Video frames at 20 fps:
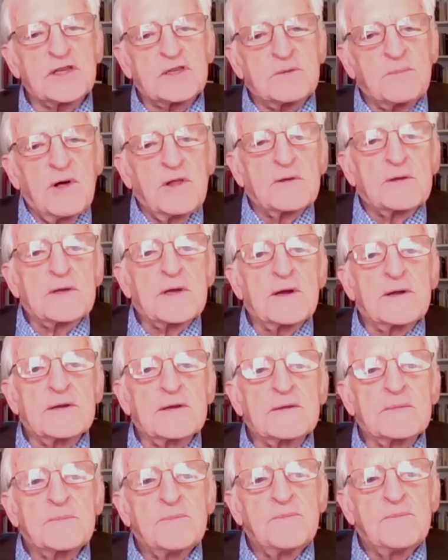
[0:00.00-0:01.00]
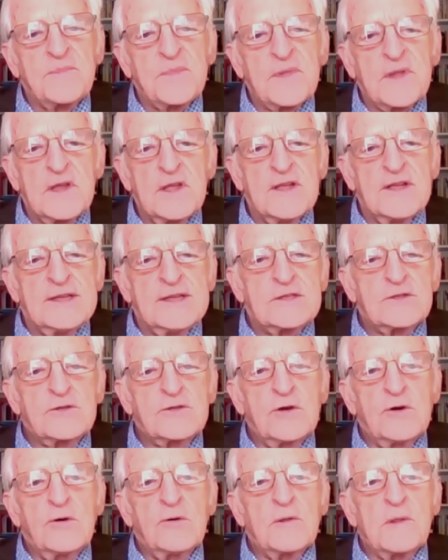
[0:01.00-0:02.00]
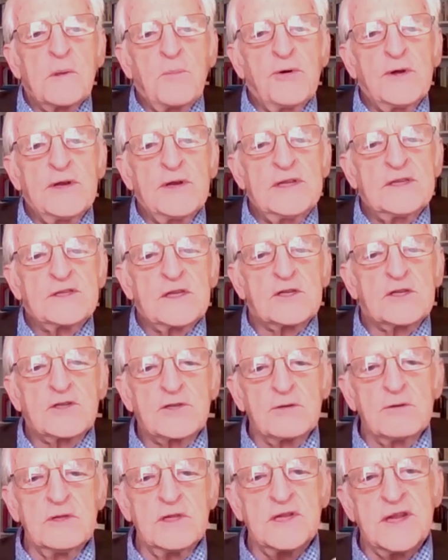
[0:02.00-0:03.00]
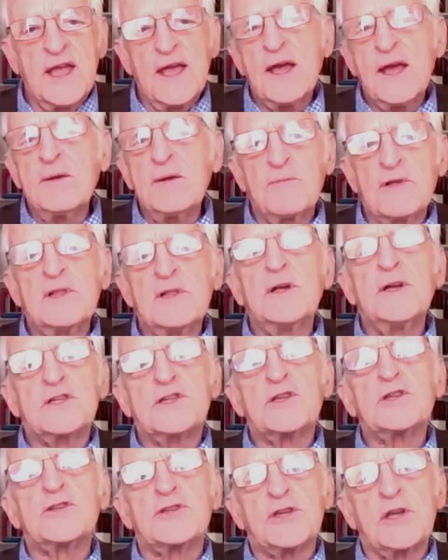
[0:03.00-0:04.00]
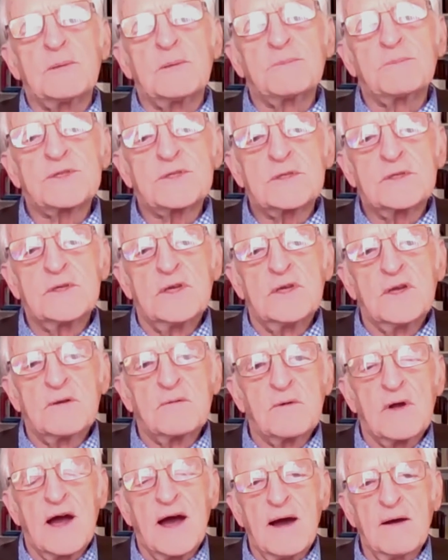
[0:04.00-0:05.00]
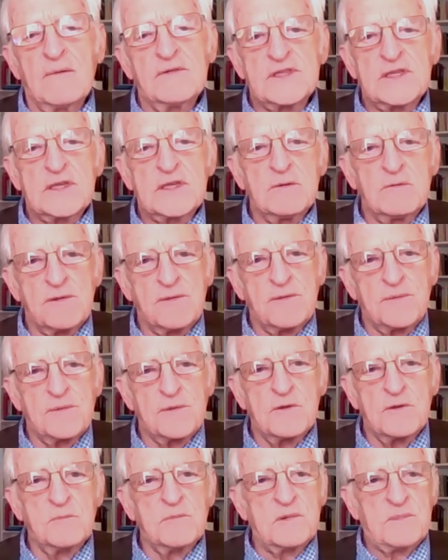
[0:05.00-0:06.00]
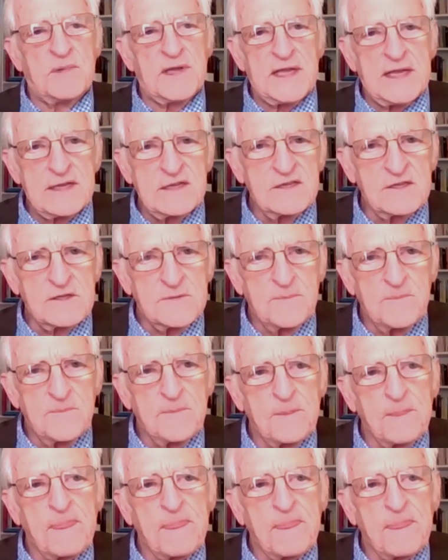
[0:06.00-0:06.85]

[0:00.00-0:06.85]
talks about a garden. So the point is that Julian had relationships, obviously with human beings,